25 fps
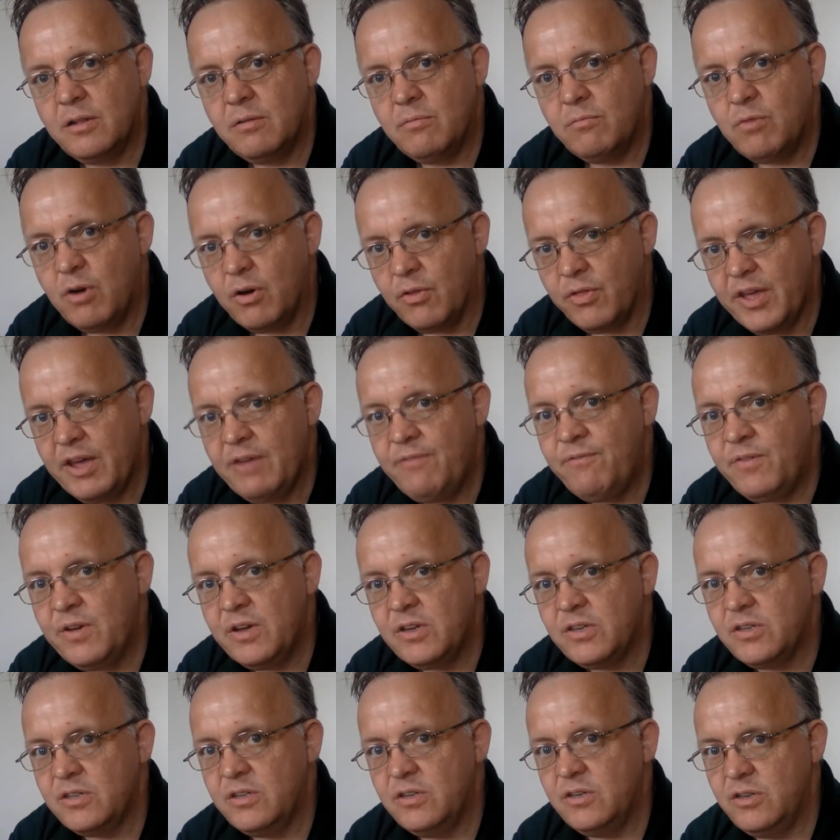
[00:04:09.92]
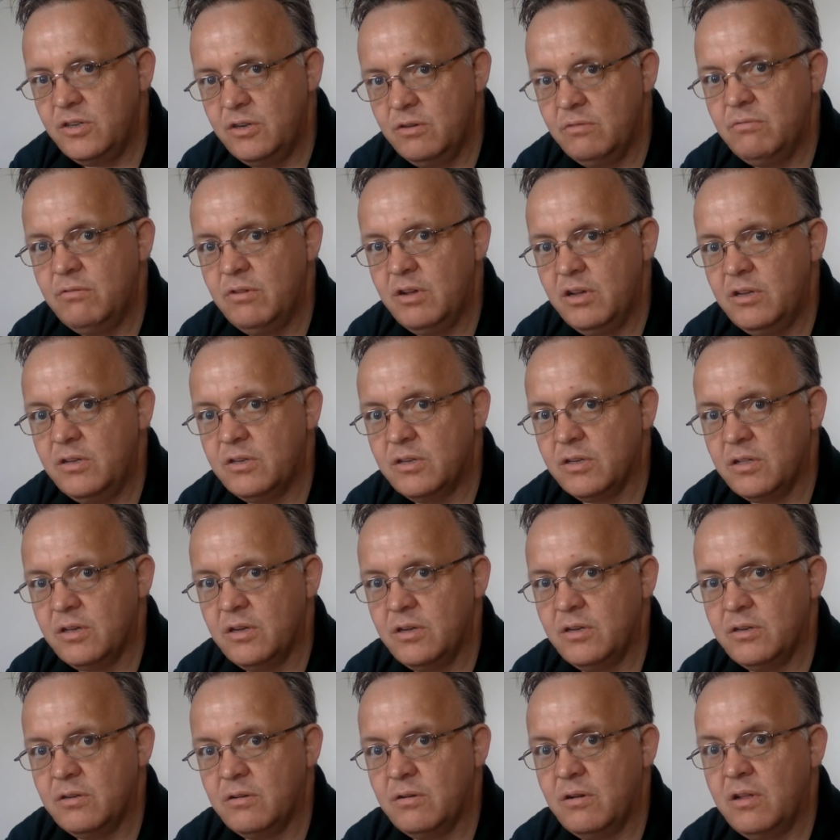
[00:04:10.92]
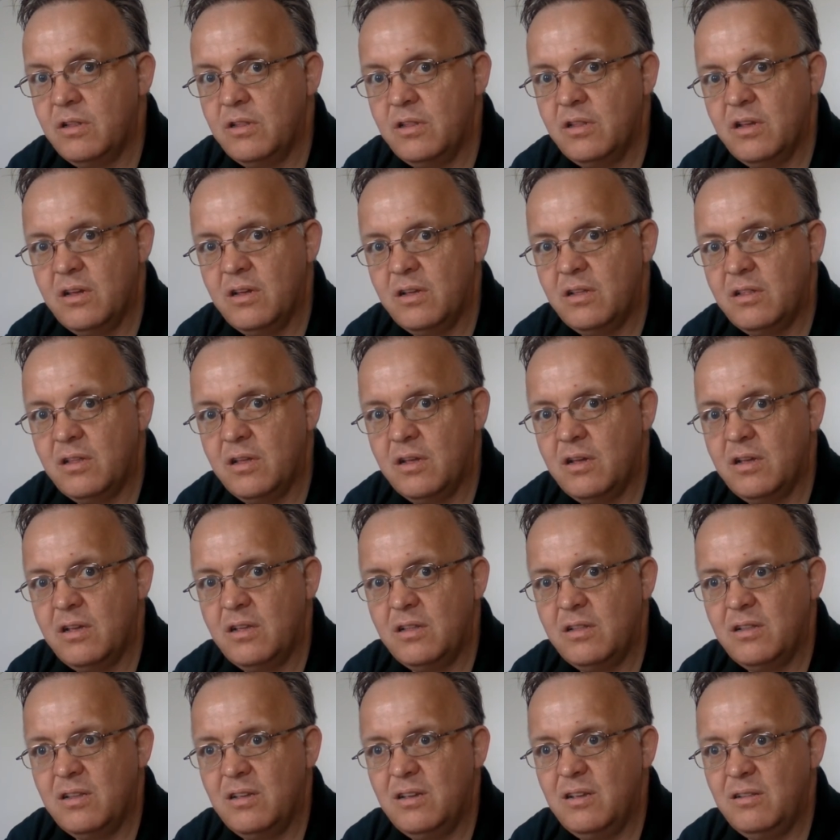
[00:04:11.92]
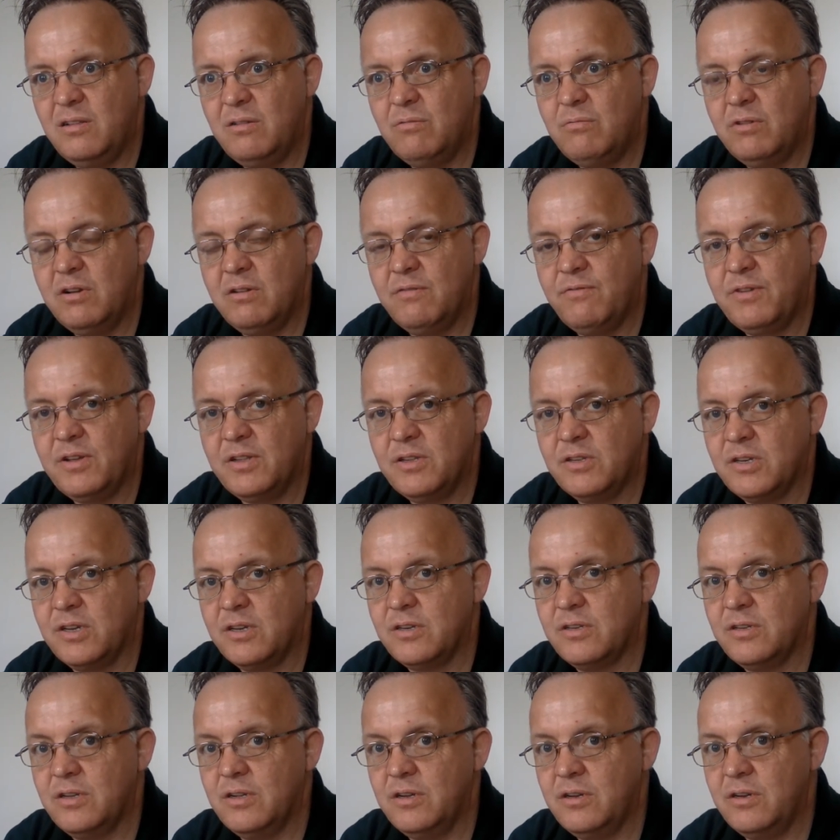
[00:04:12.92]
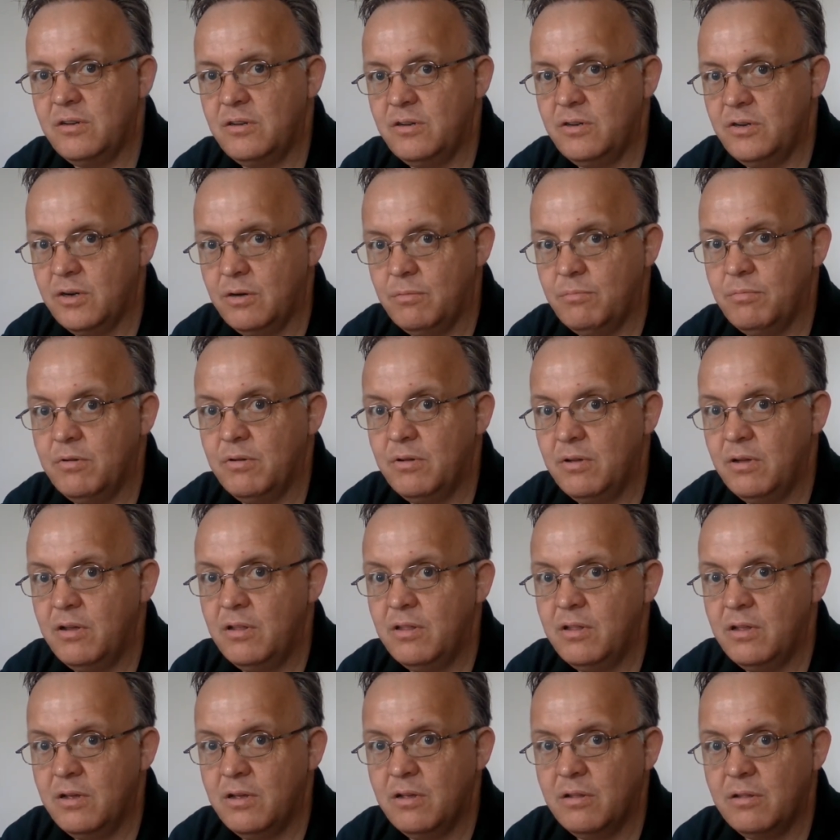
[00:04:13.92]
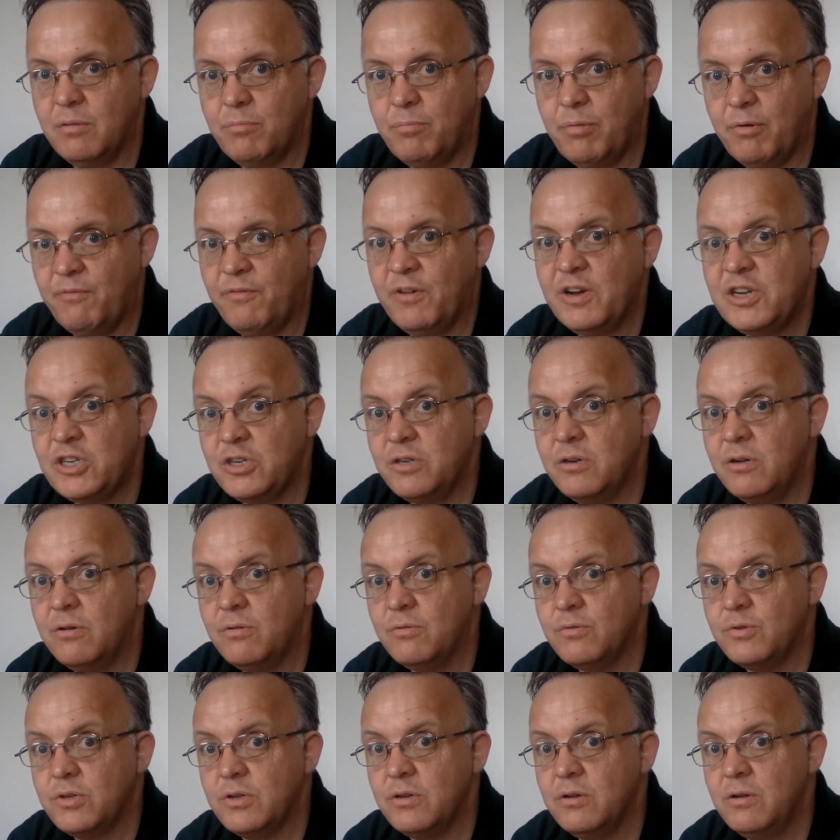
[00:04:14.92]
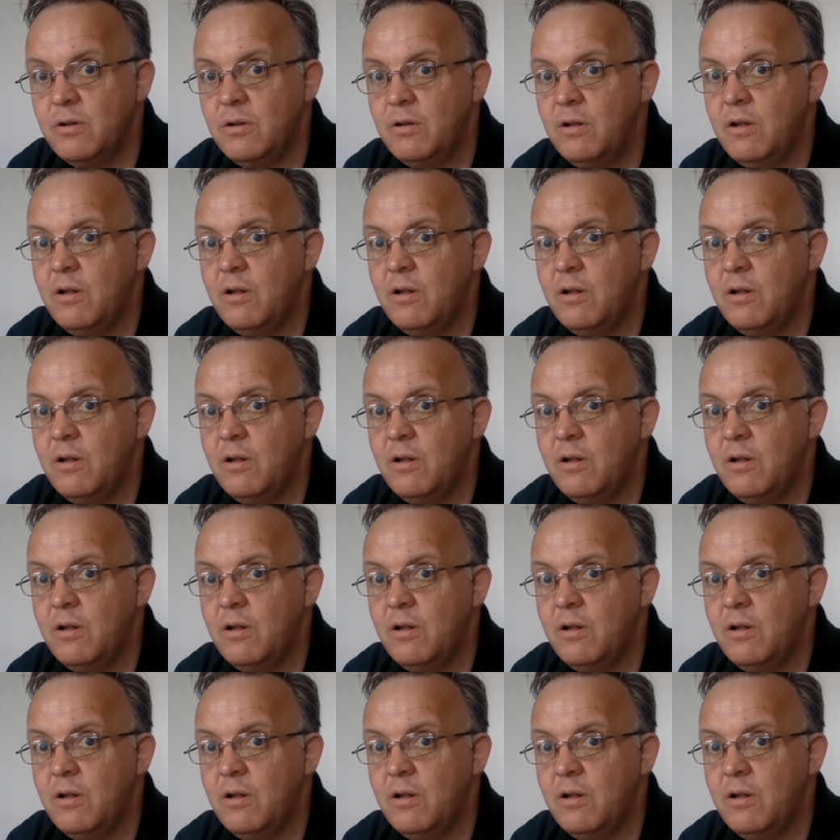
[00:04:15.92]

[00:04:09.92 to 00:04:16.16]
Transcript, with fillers: and what they're facing is unique to these so and they're, they're, they're doing a fantastic job the, the professionals right